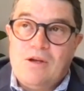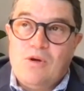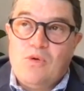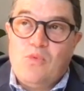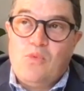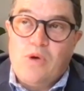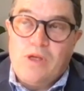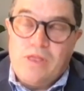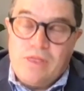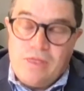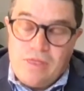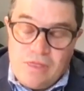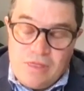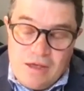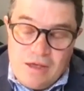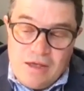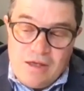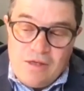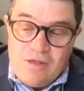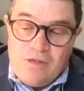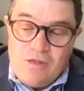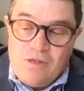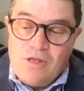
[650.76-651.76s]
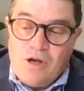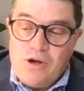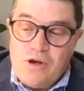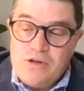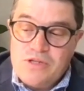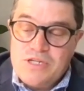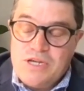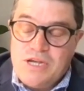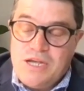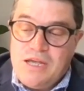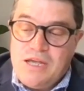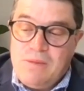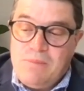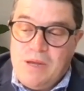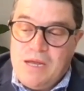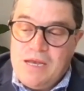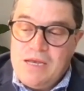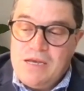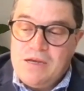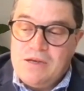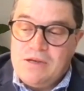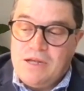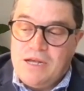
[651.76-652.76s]
with those key
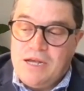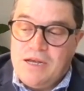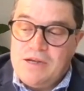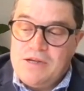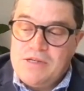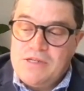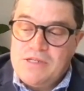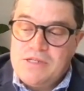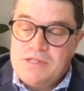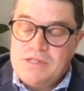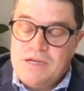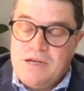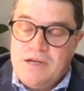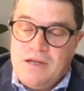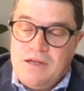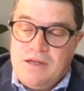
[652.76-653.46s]
opinion leaders